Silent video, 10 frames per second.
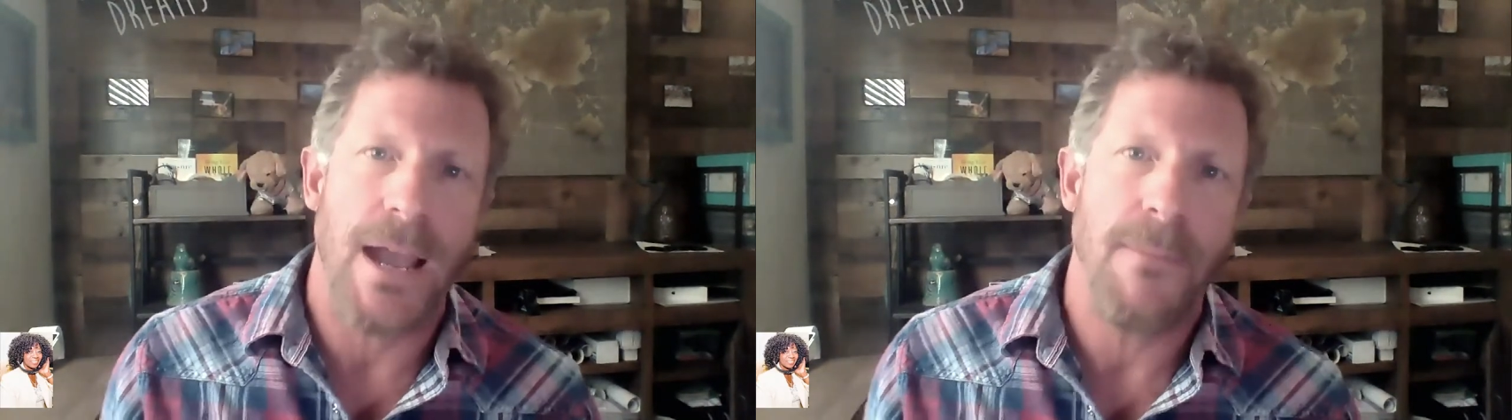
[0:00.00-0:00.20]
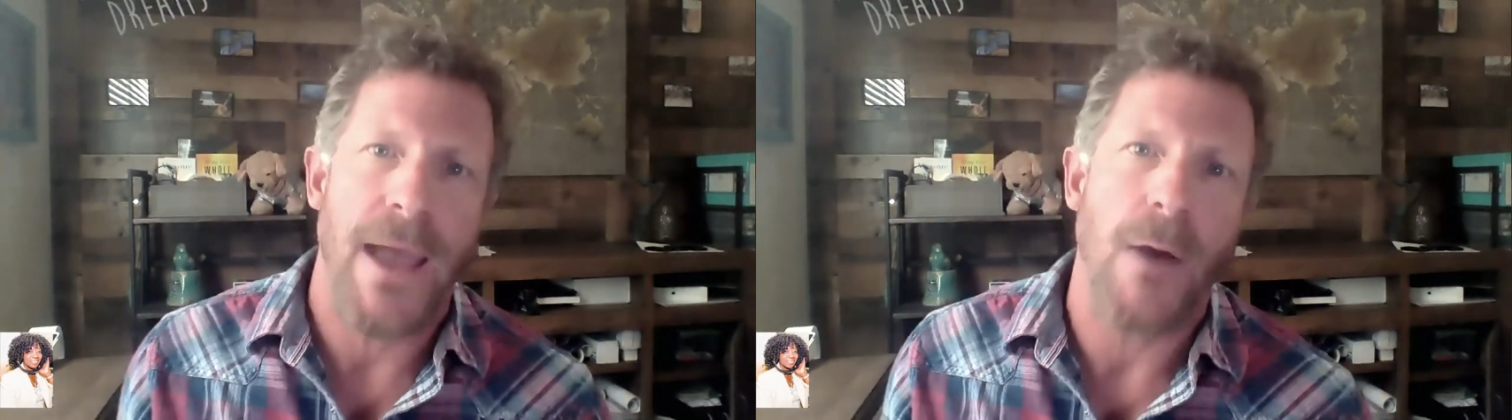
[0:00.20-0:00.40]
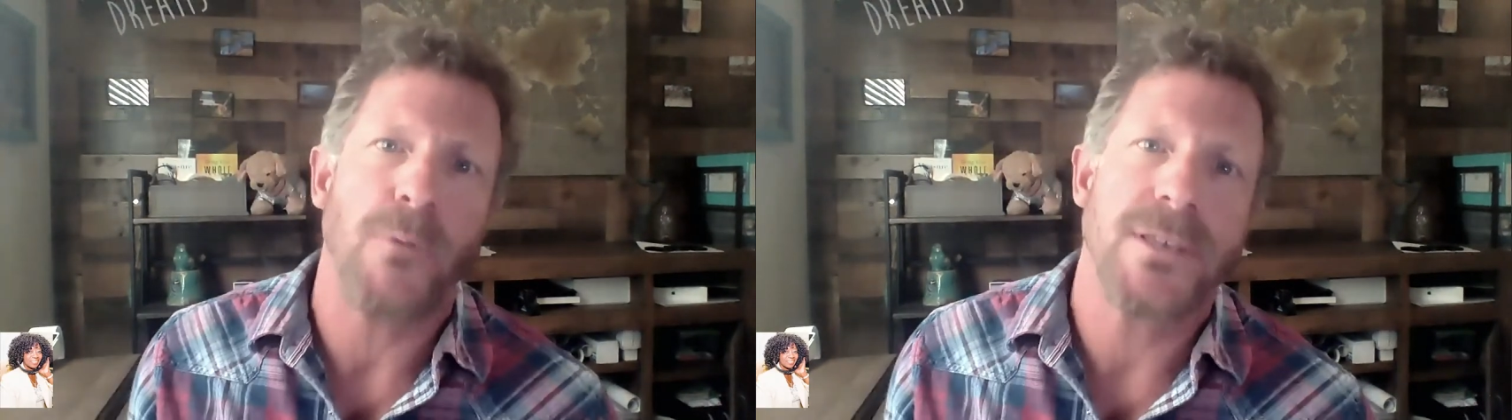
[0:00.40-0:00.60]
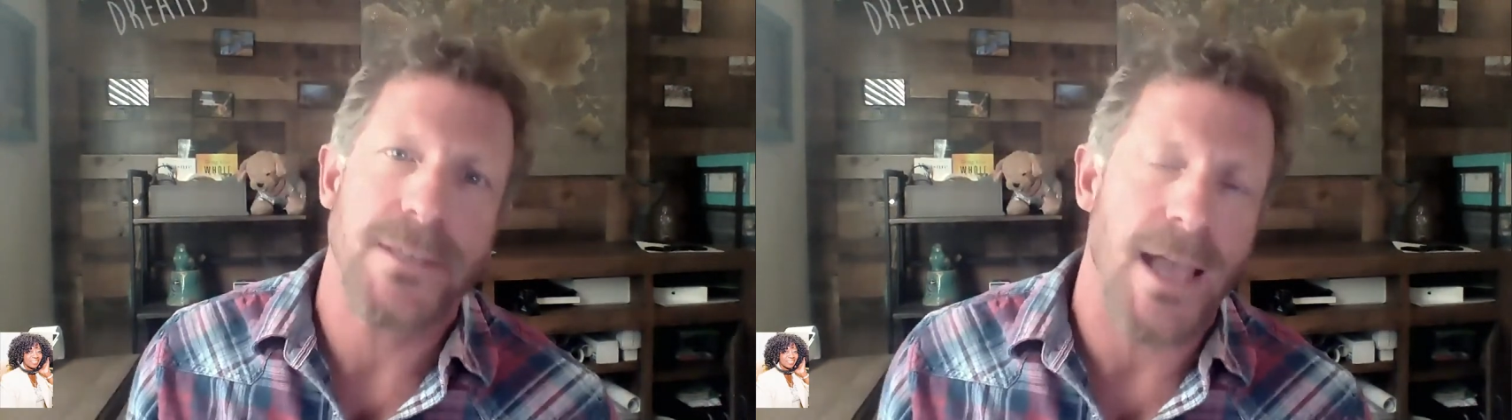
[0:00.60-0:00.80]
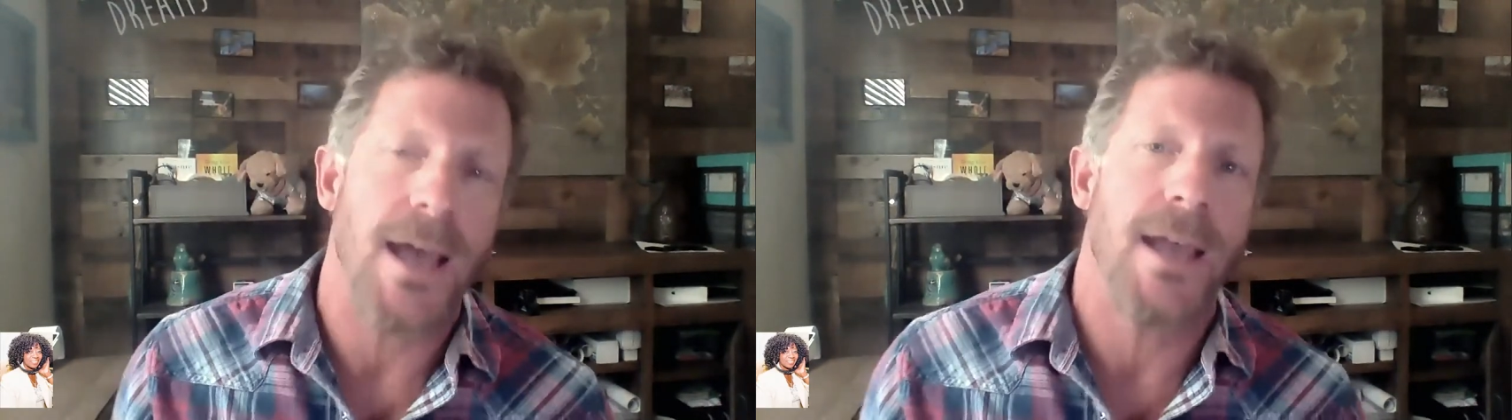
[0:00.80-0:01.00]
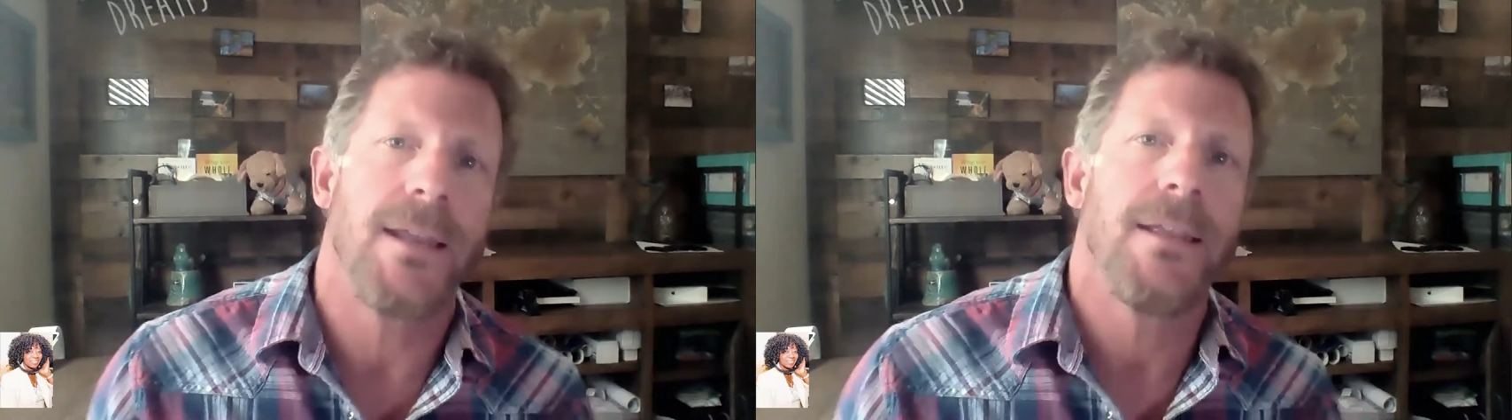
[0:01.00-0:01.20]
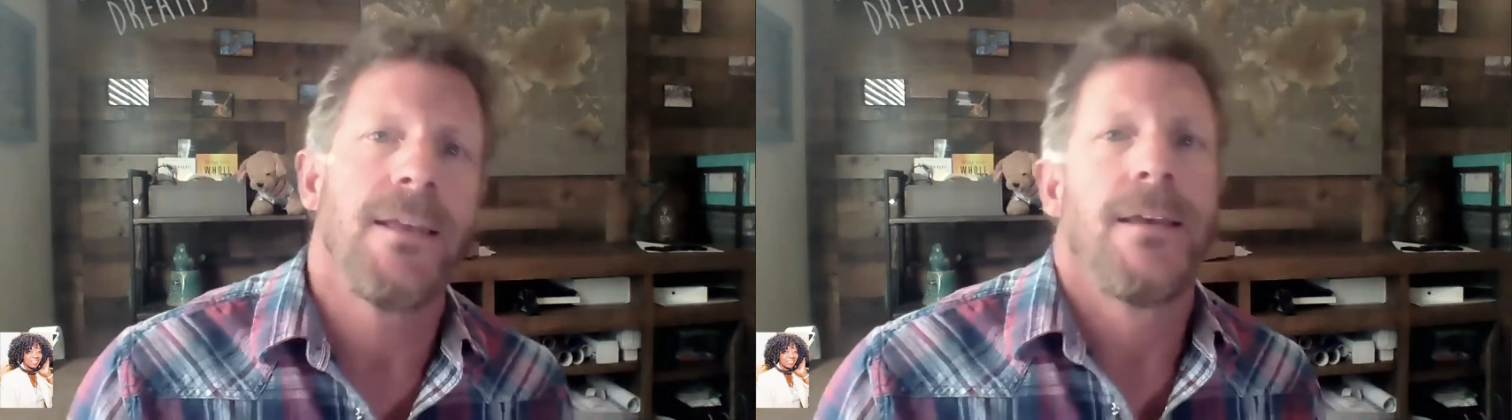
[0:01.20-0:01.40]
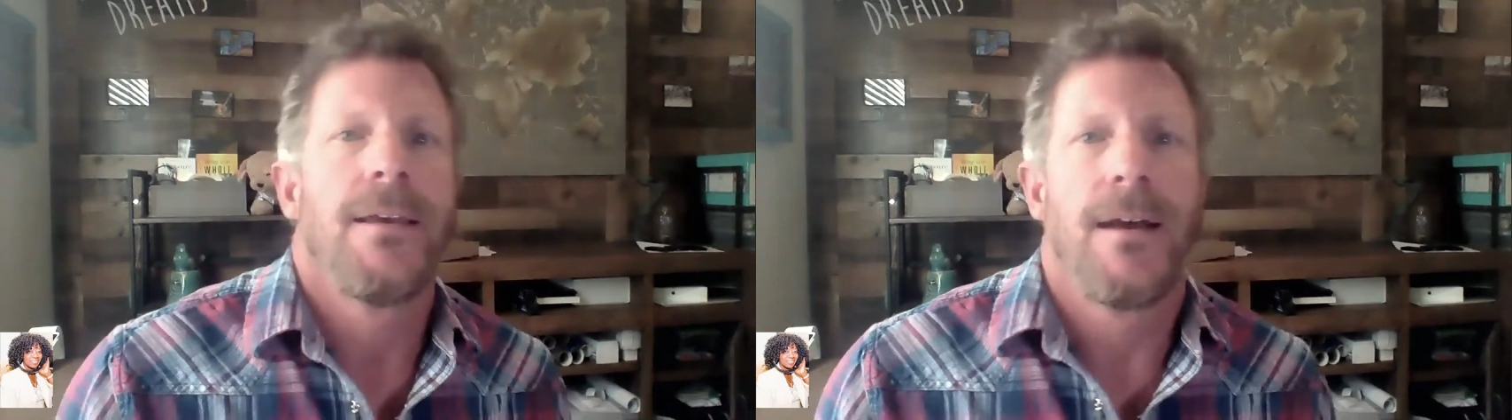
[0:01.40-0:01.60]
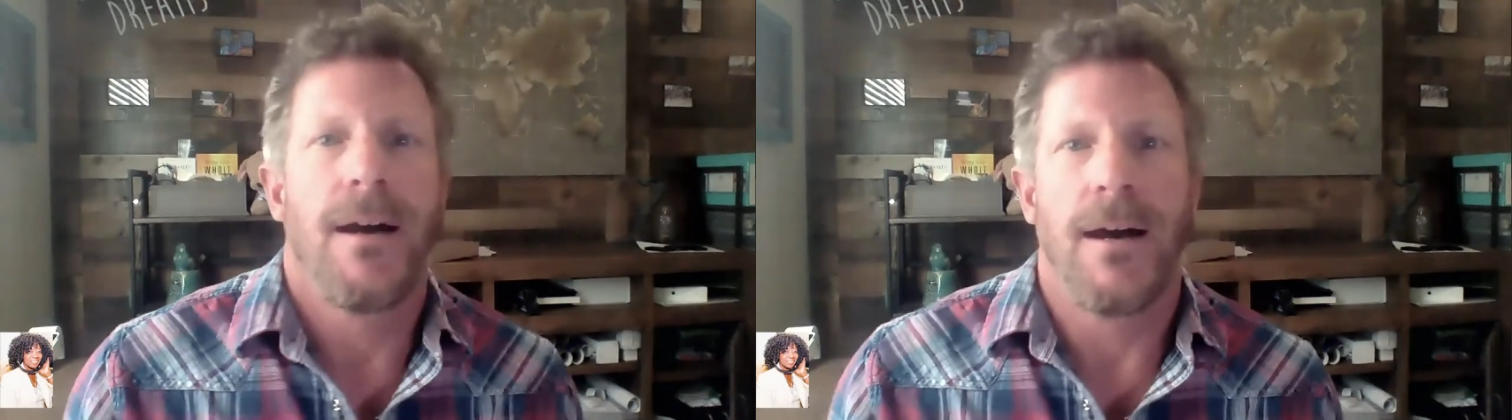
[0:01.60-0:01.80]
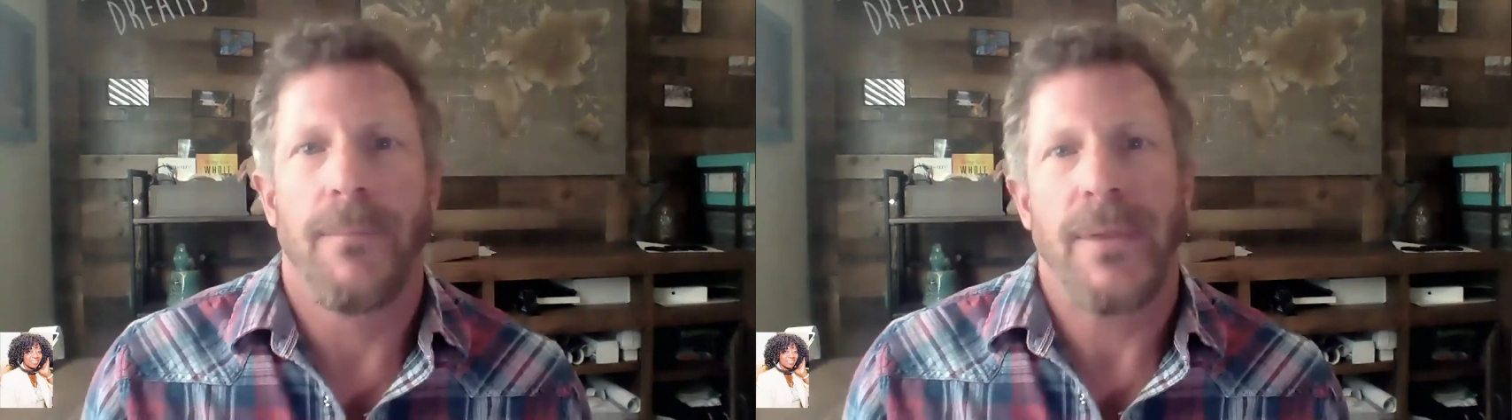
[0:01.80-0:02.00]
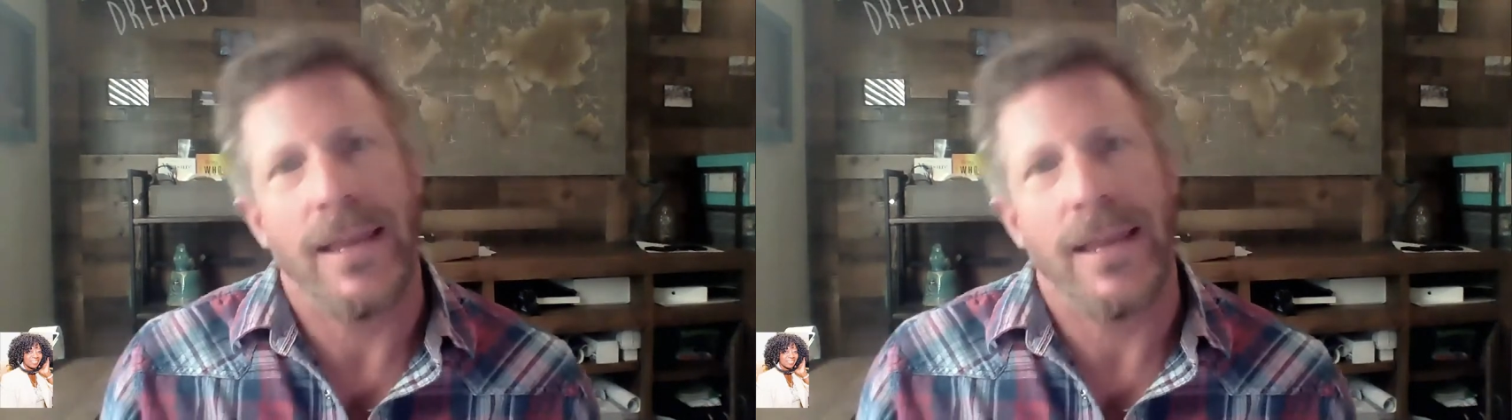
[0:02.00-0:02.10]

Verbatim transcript: I'm outside um,